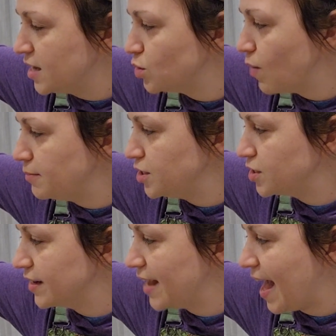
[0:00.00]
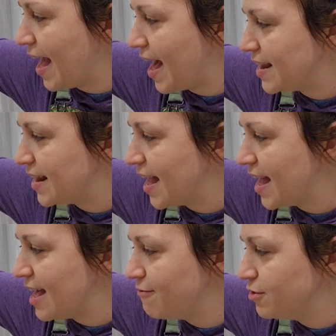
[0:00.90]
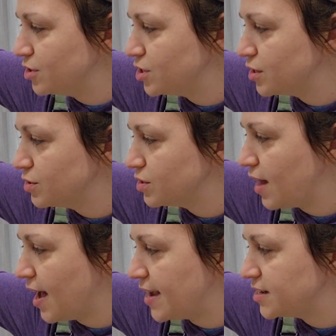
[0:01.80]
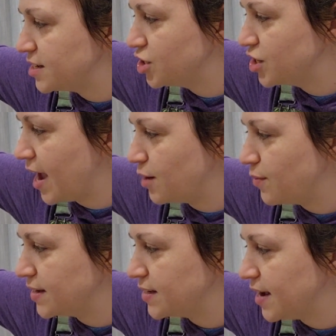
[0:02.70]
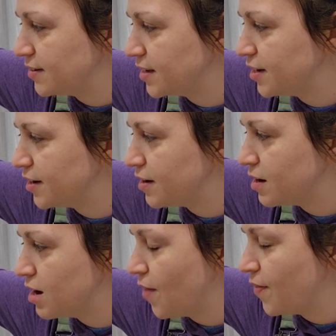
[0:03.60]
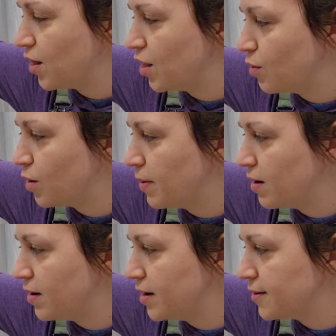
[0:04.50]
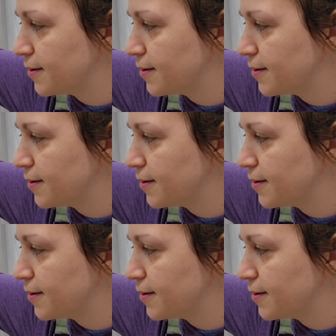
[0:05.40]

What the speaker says: So I'm just going to add an ever so slight shadowing down here on the lower part.